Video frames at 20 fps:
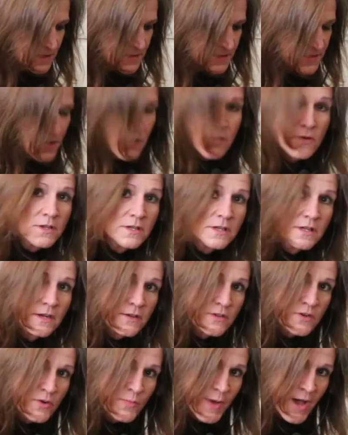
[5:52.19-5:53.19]
So,
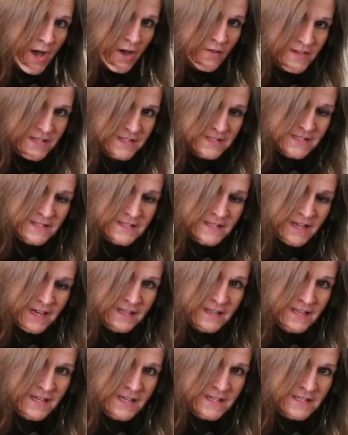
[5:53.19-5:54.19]
your pelvis is
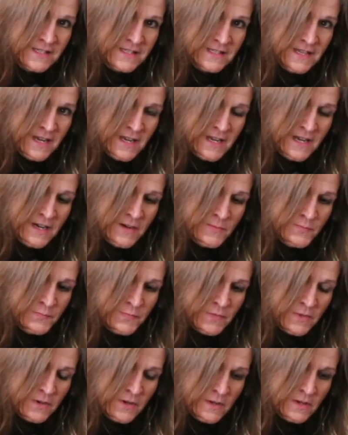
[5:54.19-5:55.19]
like this.
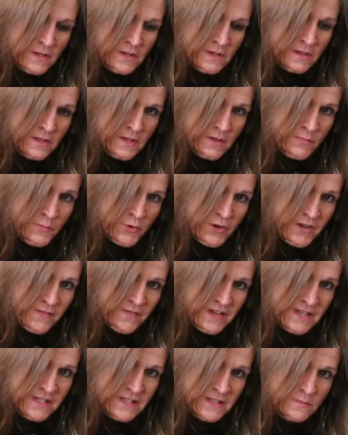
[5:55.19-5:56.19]
The
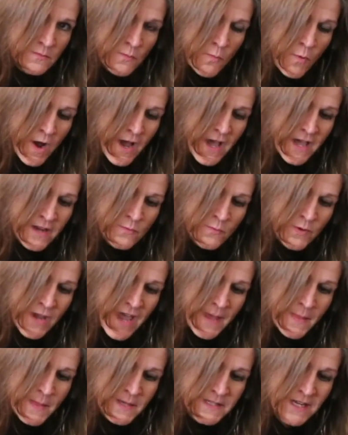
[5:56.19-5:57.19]
previous one, we
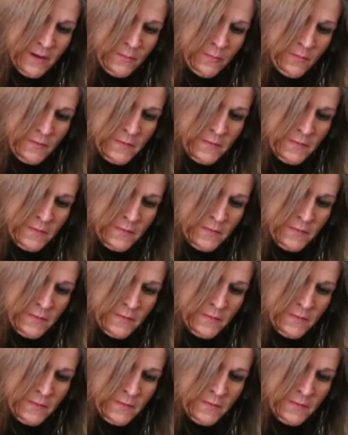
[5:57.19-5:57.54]
had the top